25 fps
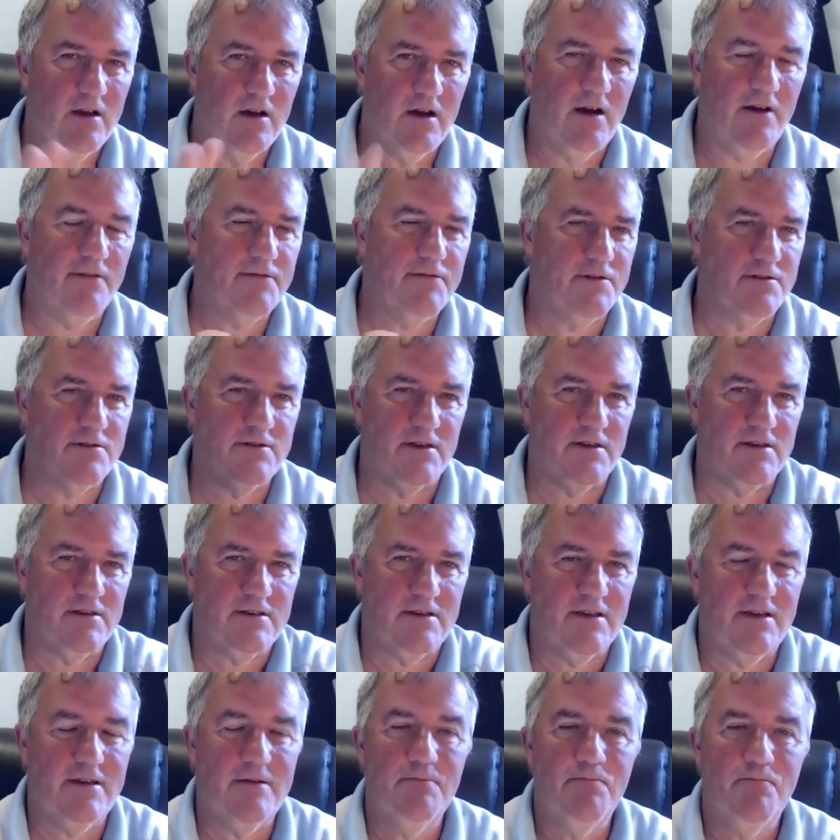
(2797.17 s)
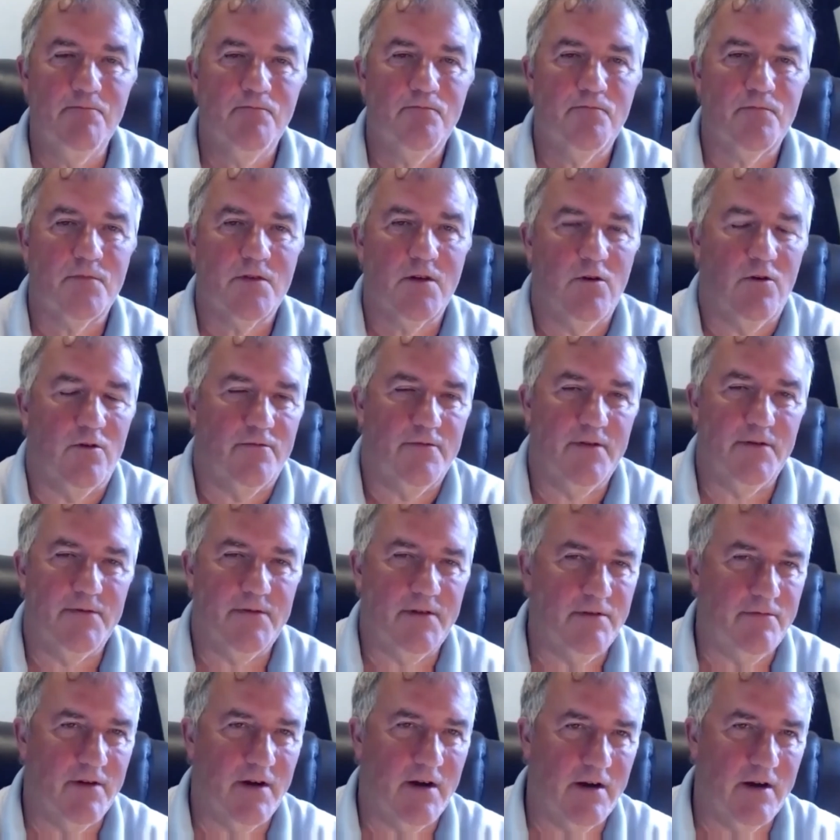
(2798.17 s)
After 60 or
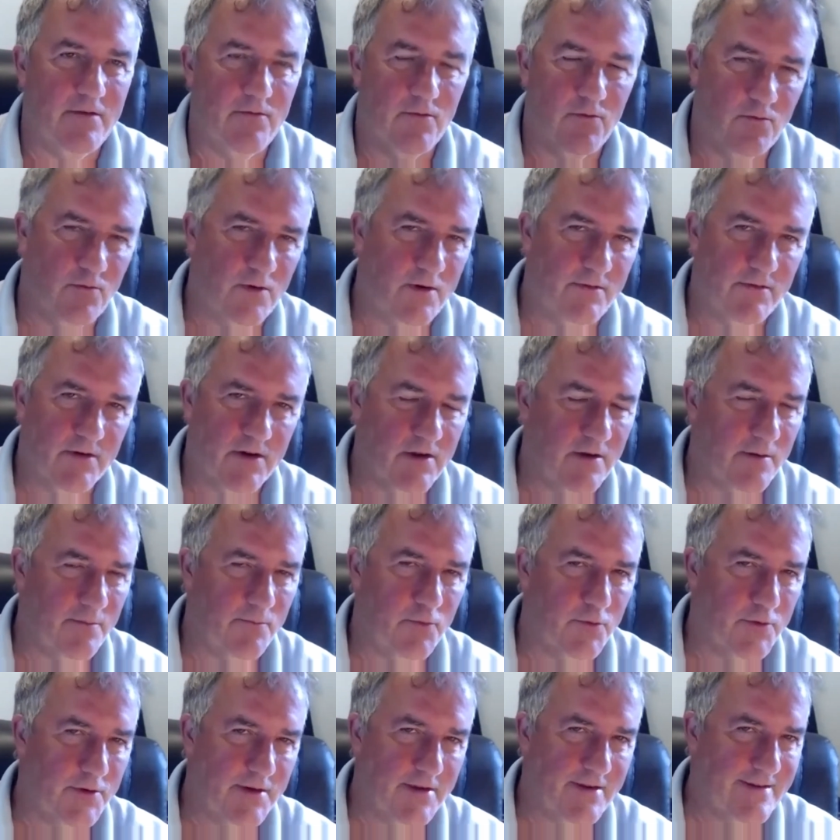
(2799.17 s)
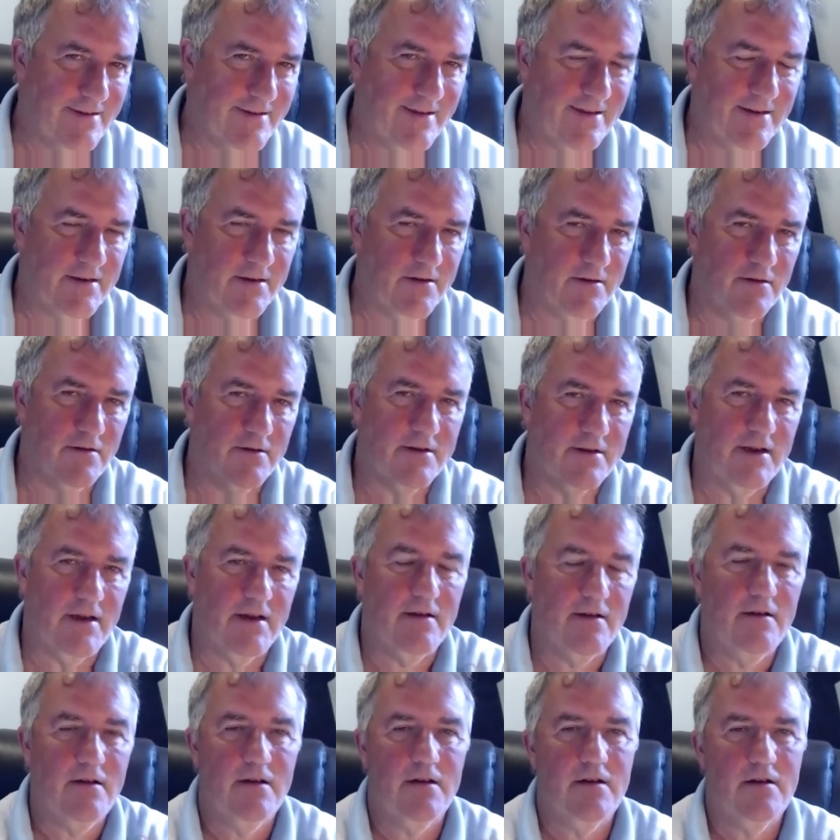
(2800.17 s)
55 or whatever cut point exactly you look at,
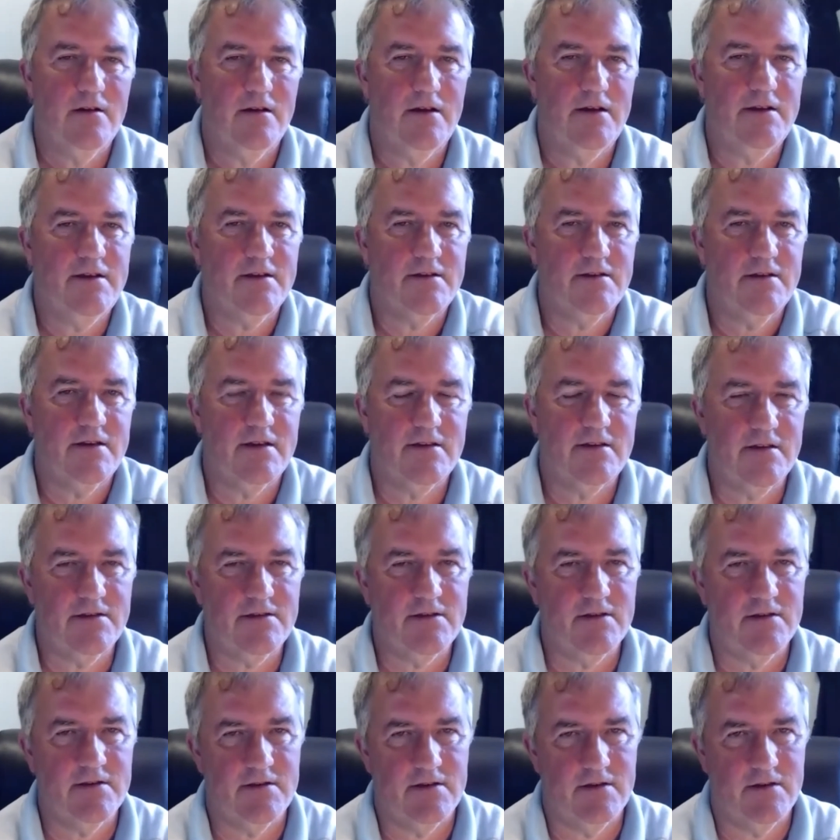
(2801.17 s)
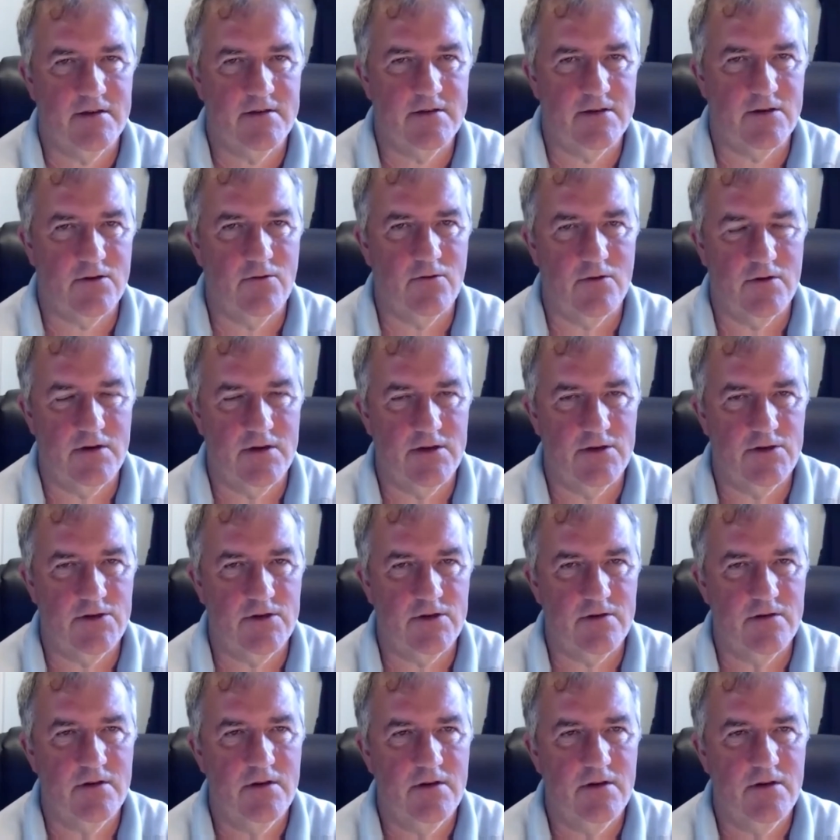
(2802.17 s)
it doesn't exist as a correlation.